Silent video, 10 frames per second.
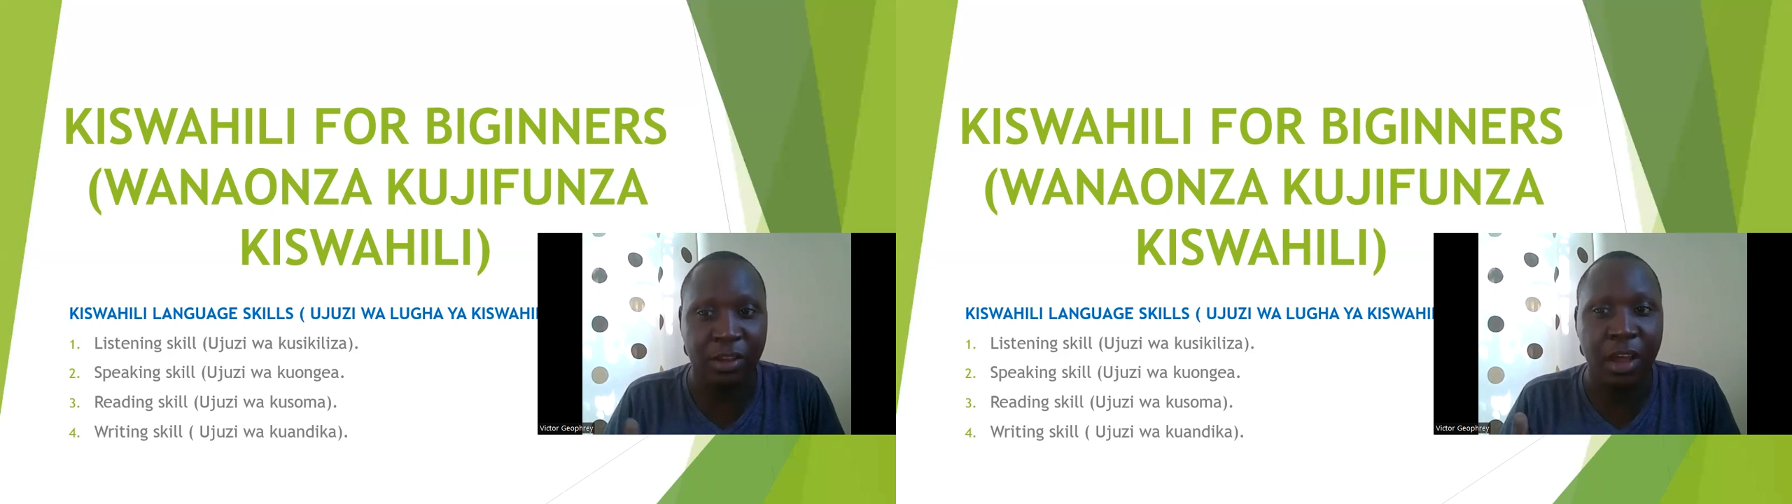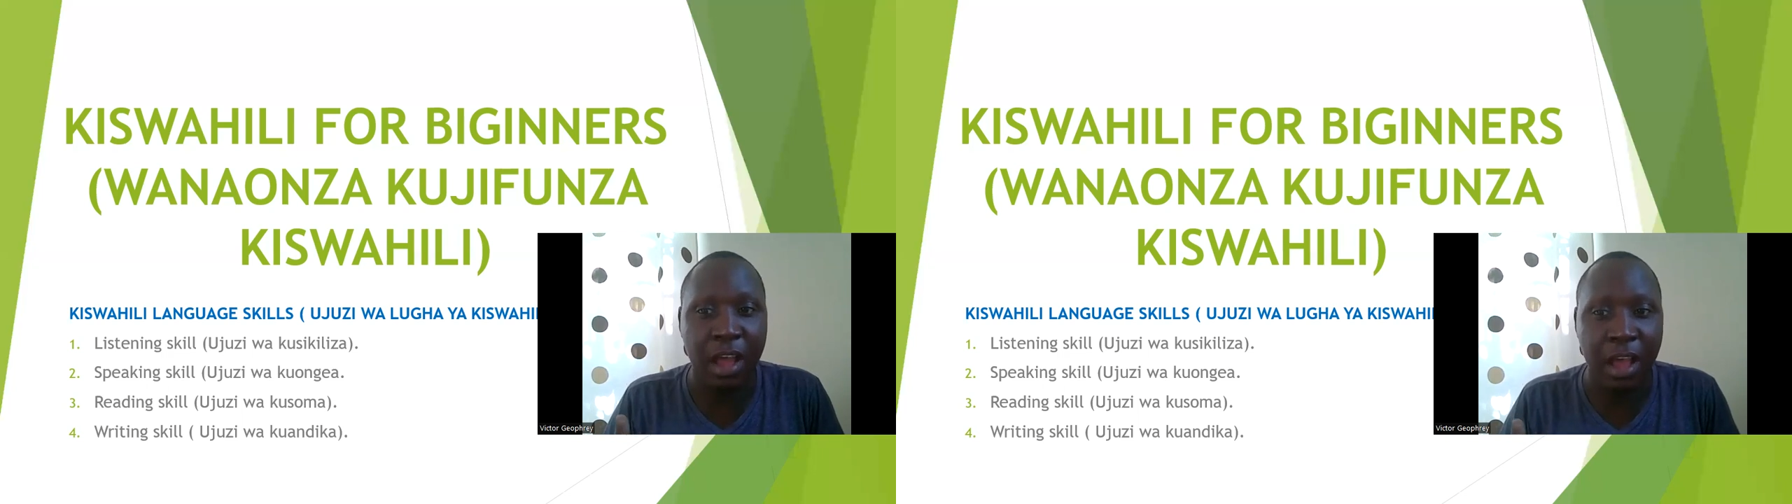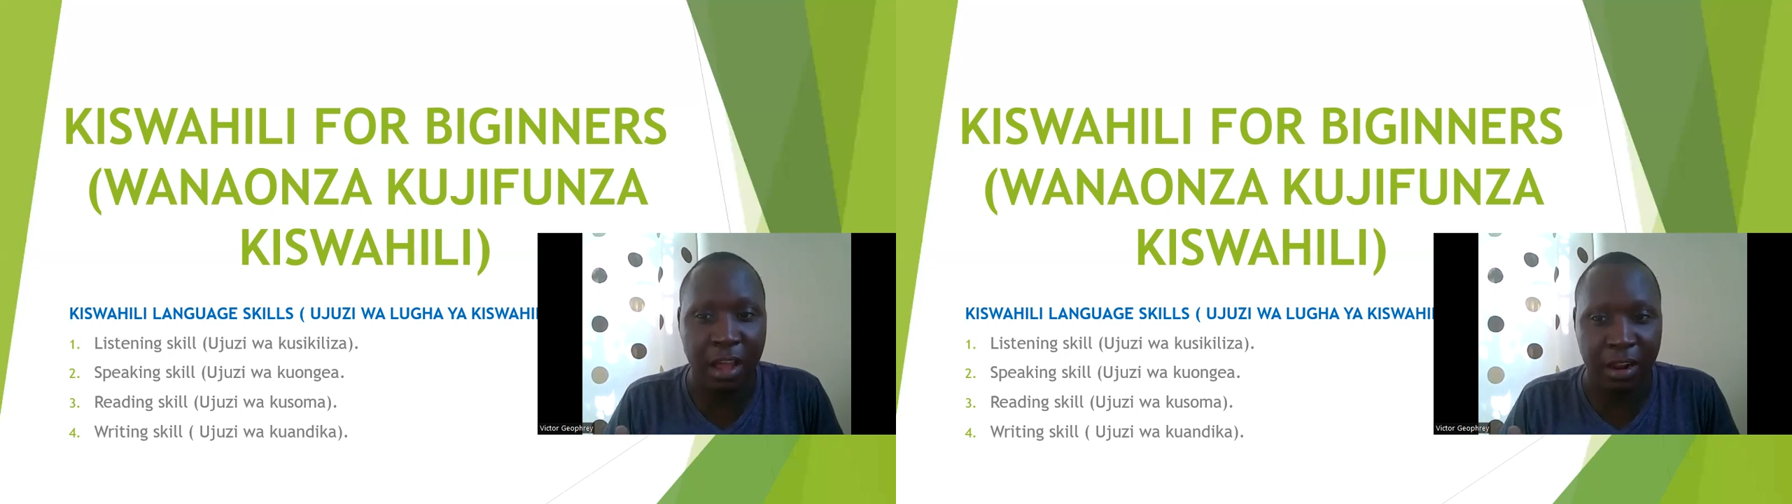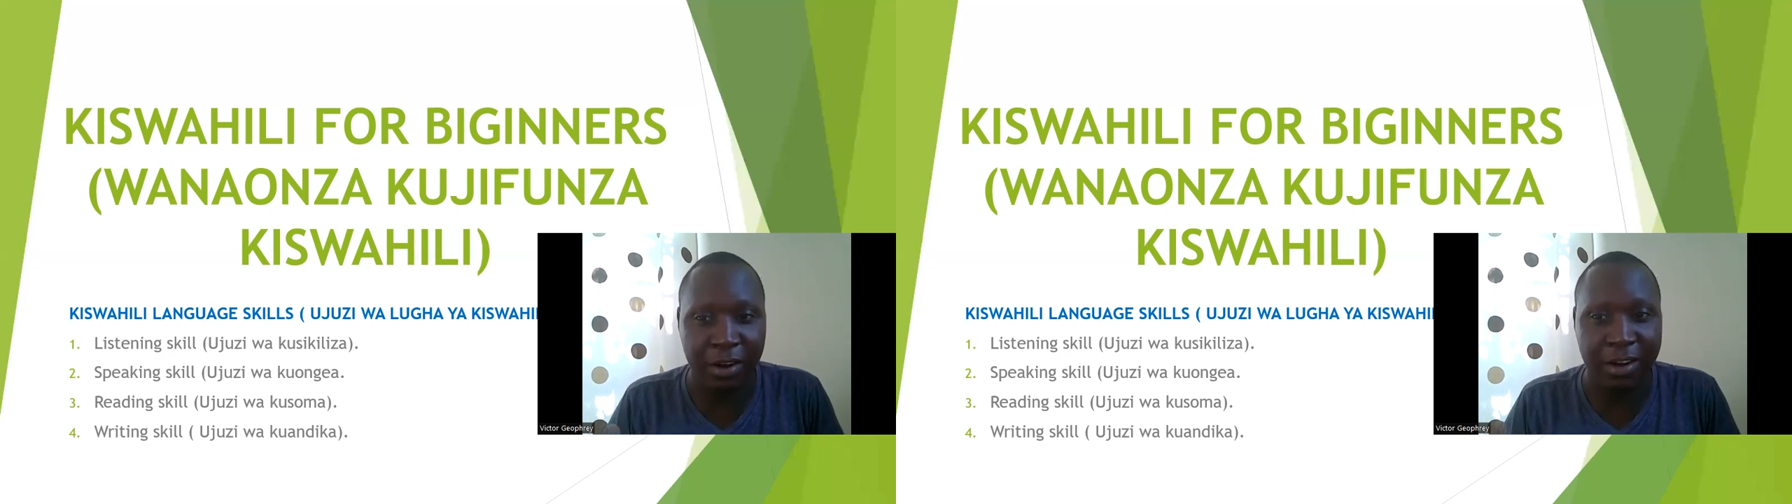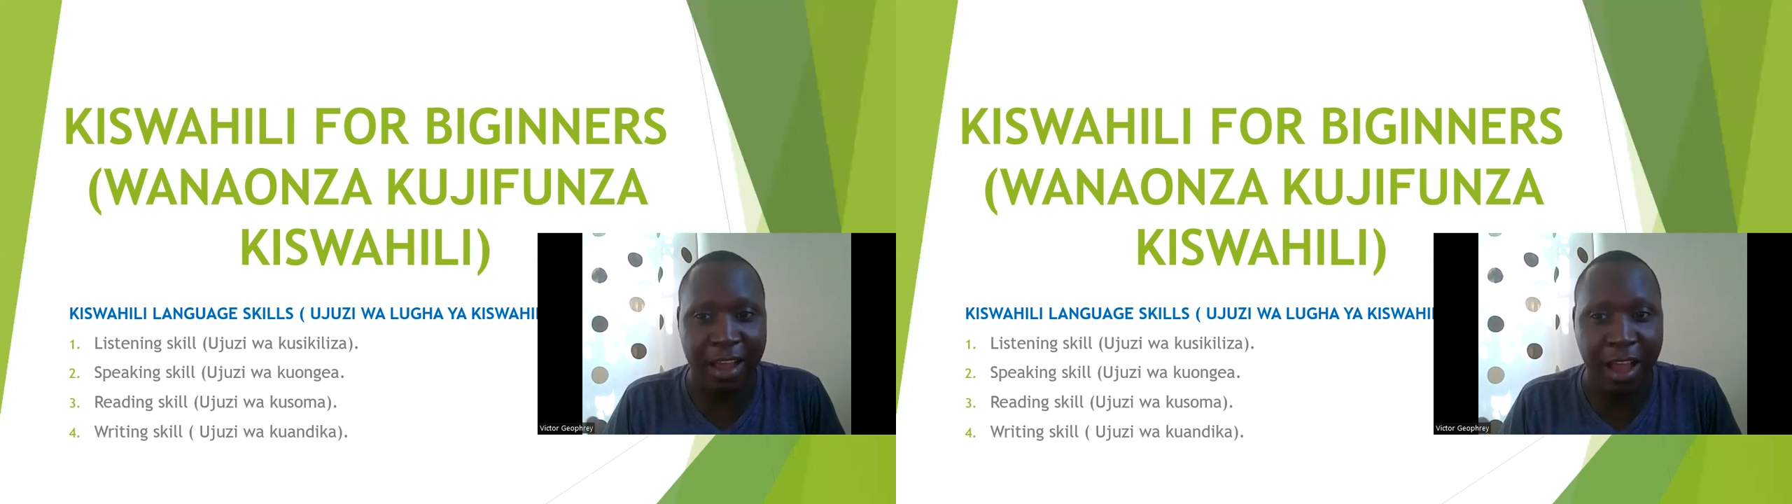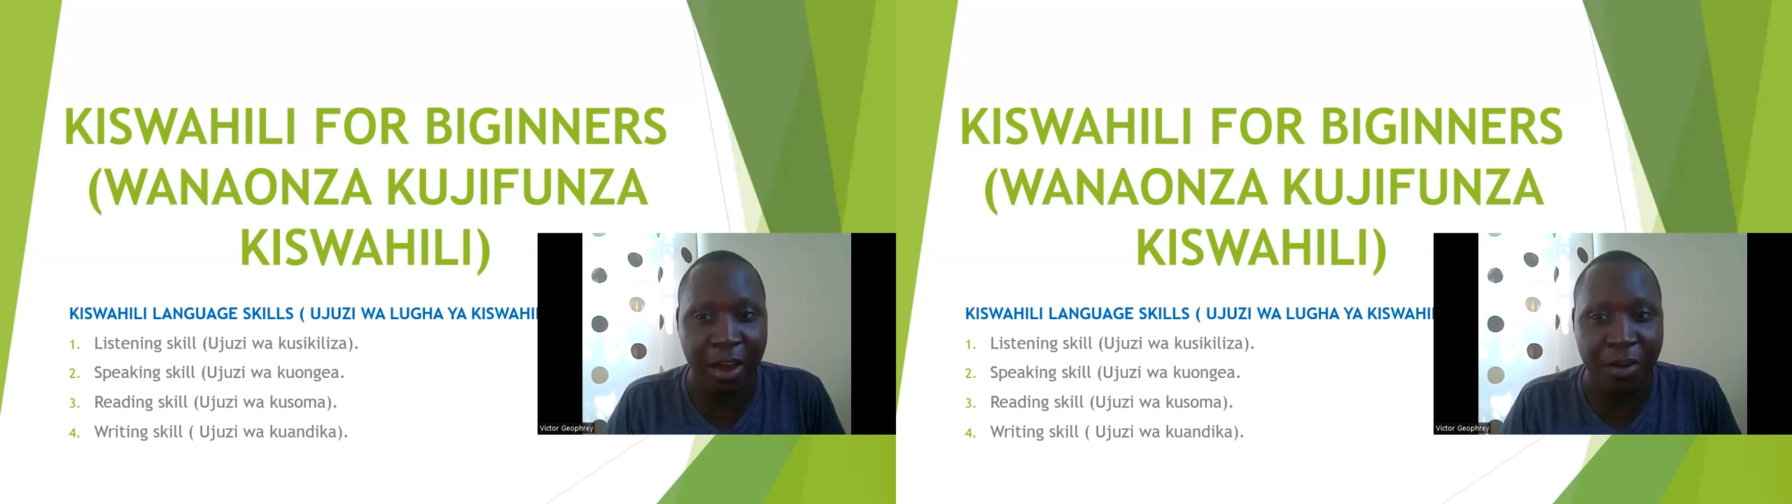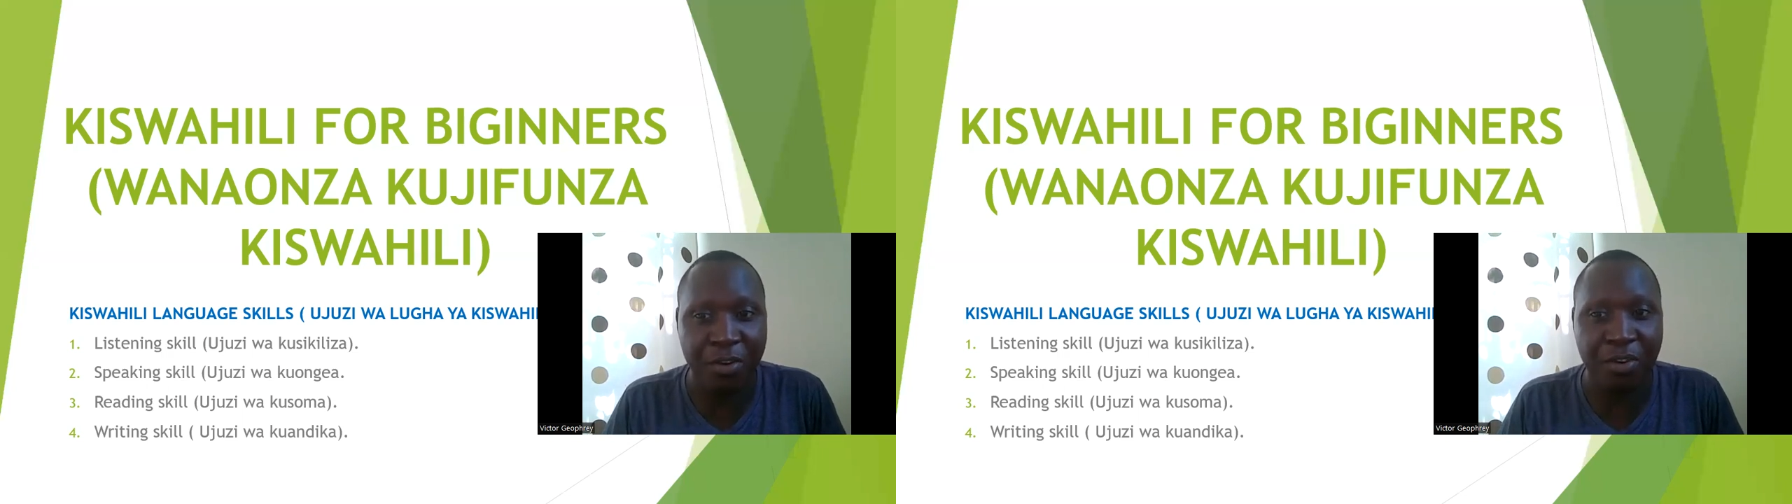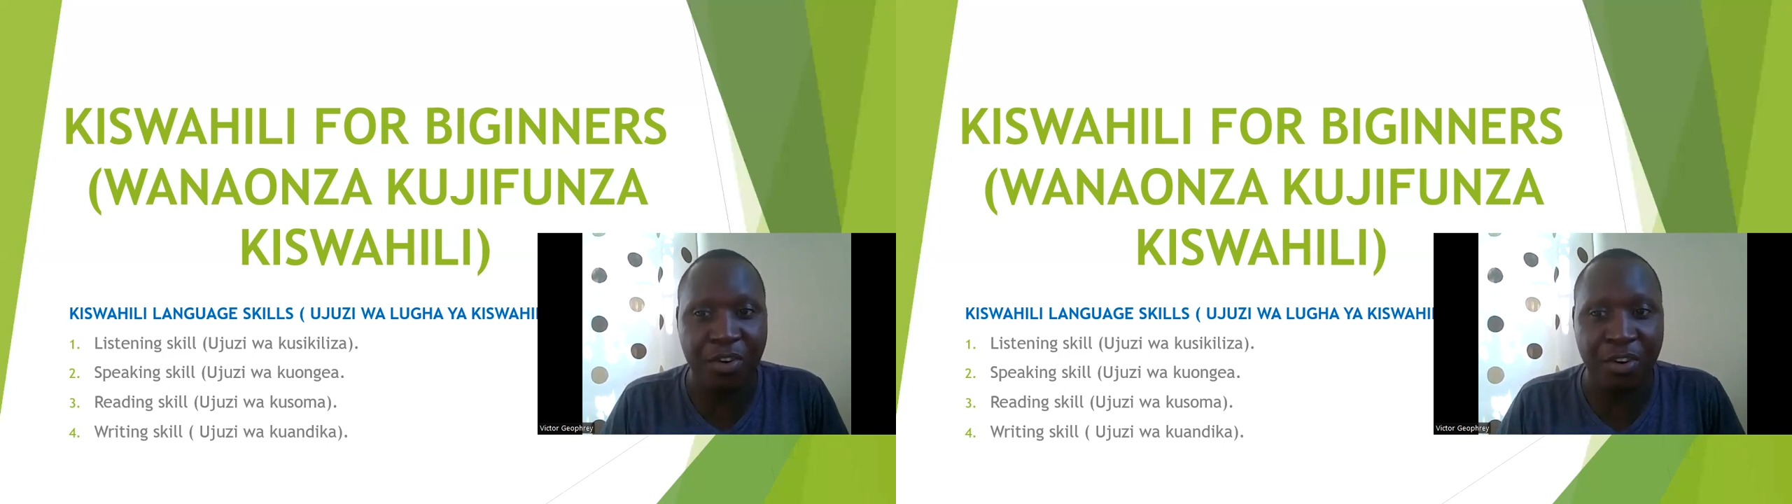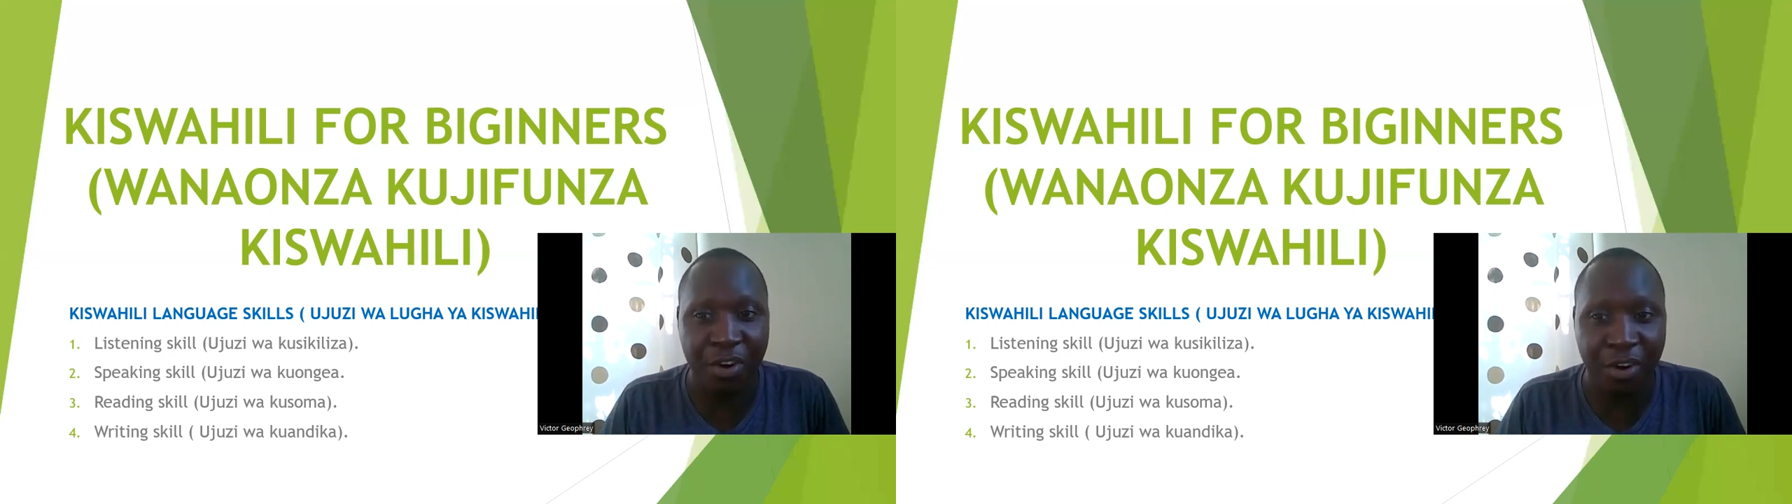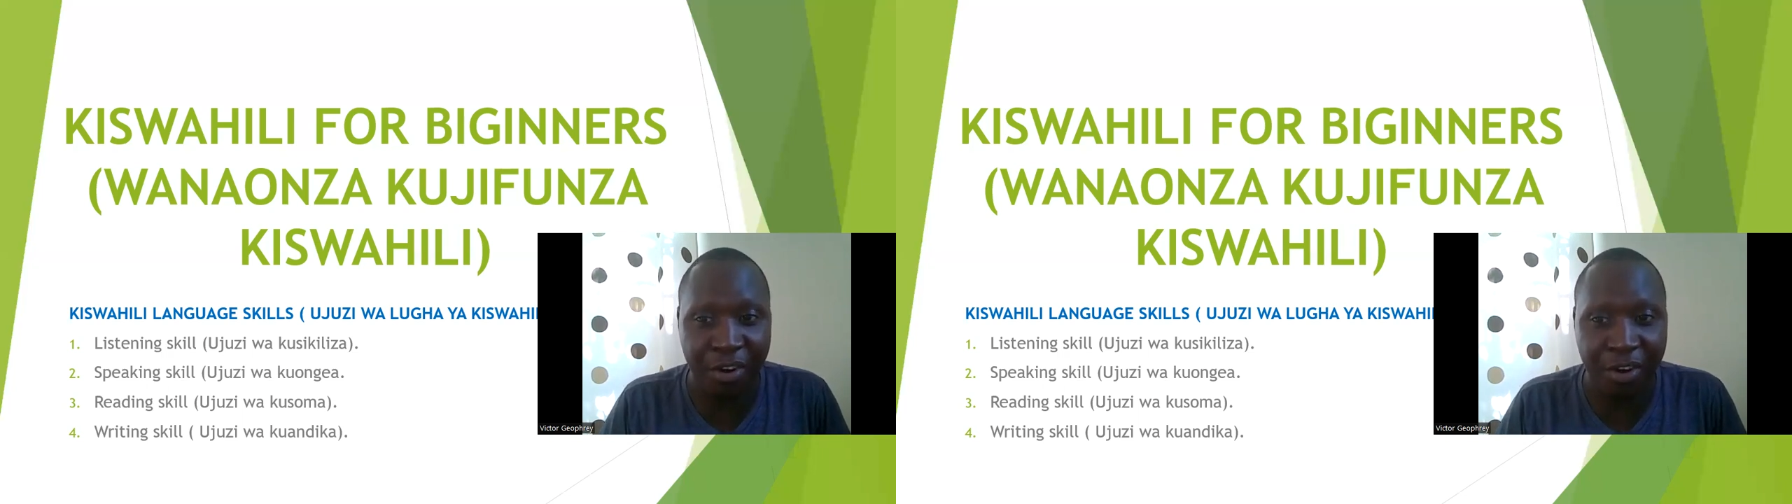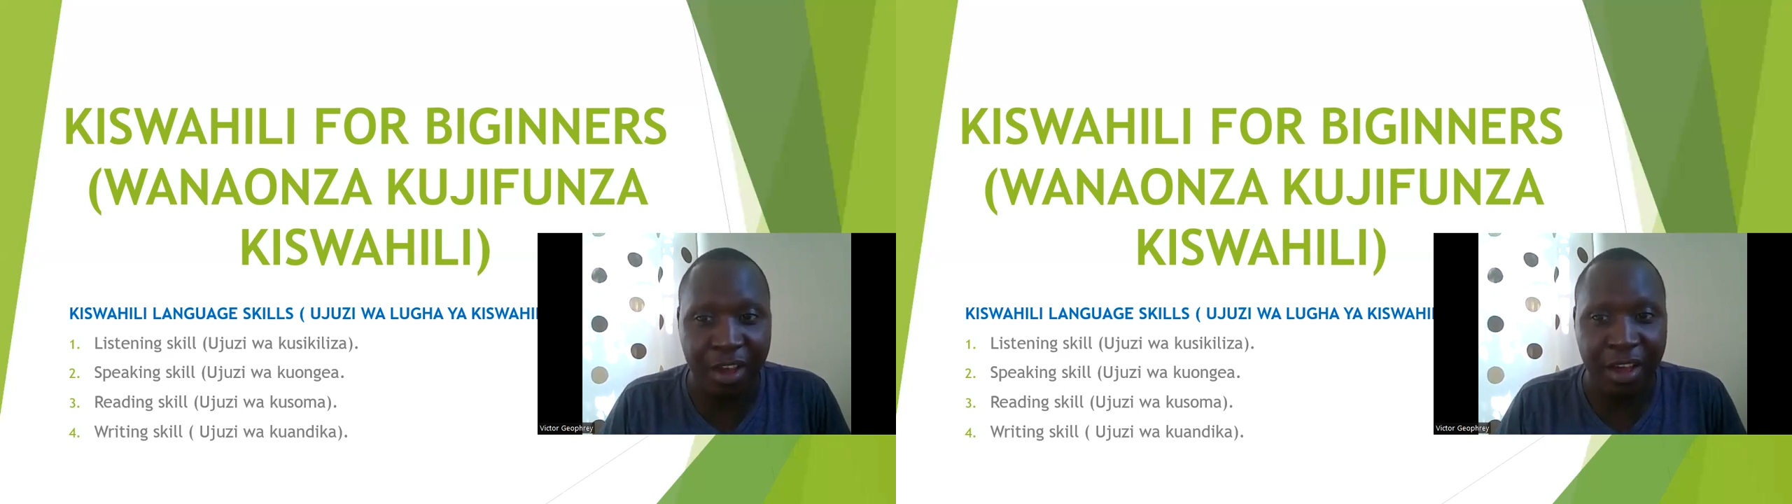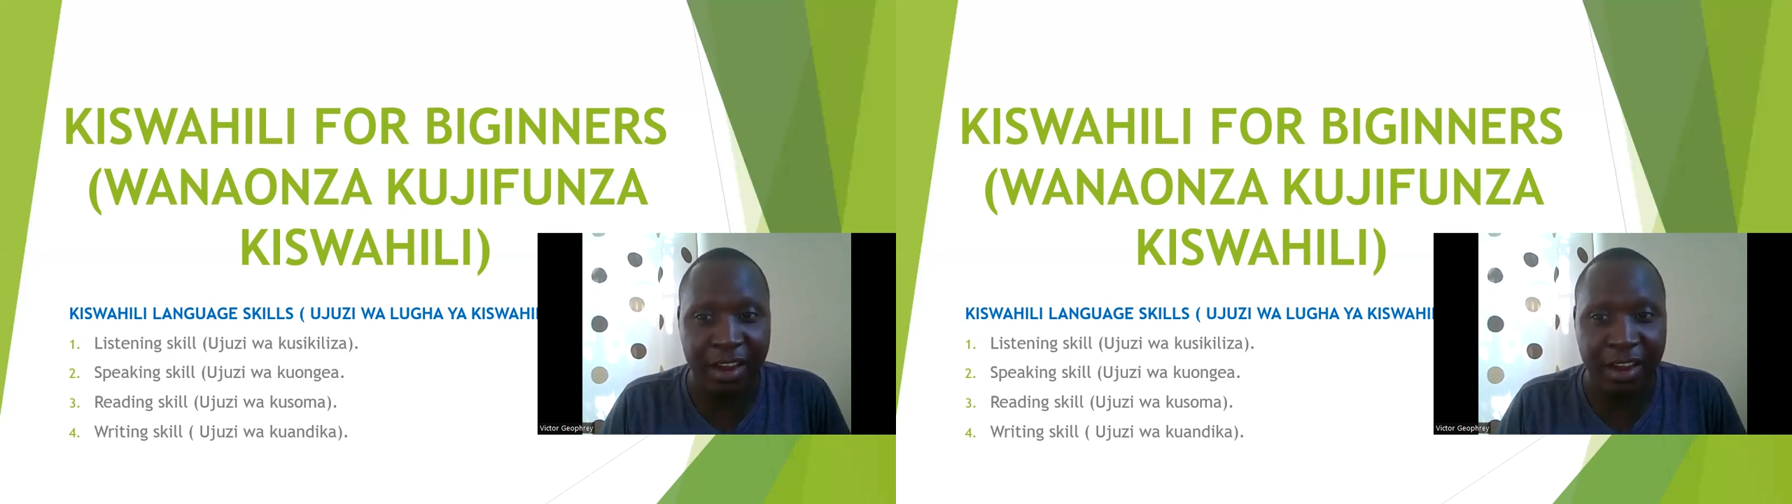now you know